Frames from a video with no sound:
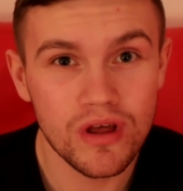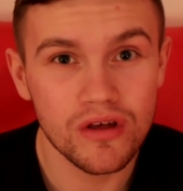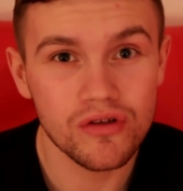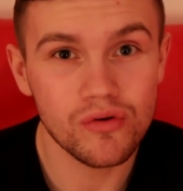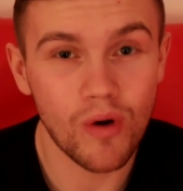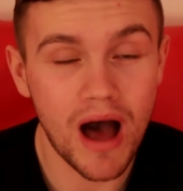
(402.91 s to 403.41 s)

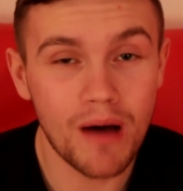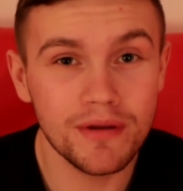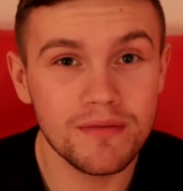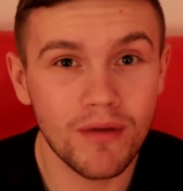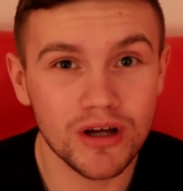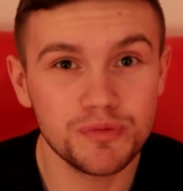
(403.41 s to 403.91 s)
so I
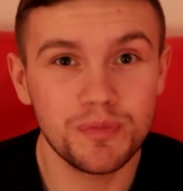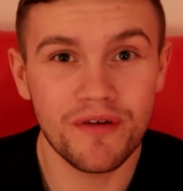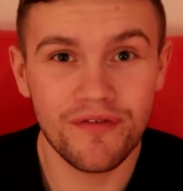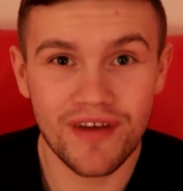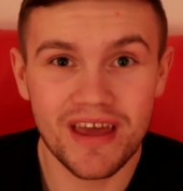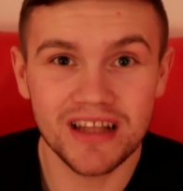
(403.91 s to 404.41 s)
would much
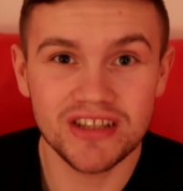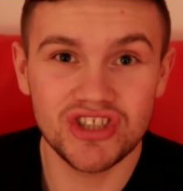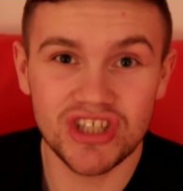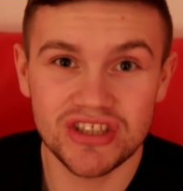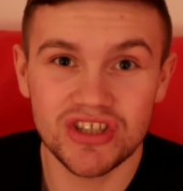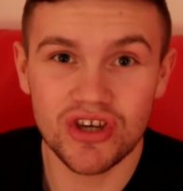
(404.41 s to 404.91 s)
prefer
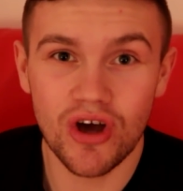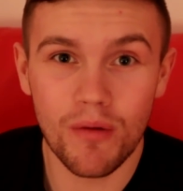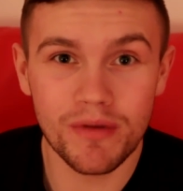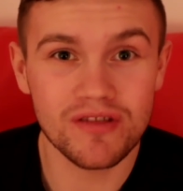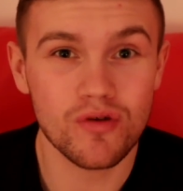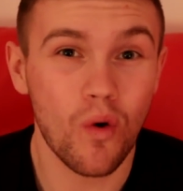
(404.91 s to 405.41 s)
Jason
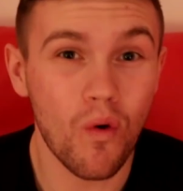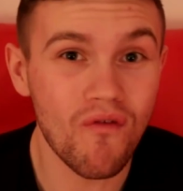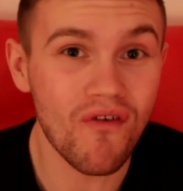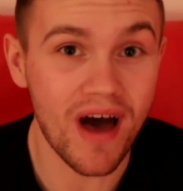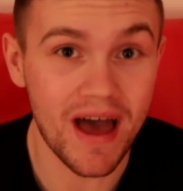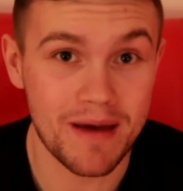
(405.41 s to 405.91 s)
Cummings
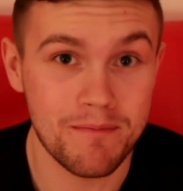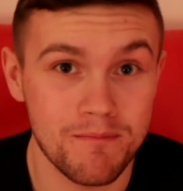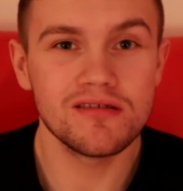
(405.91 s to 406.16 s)
over him.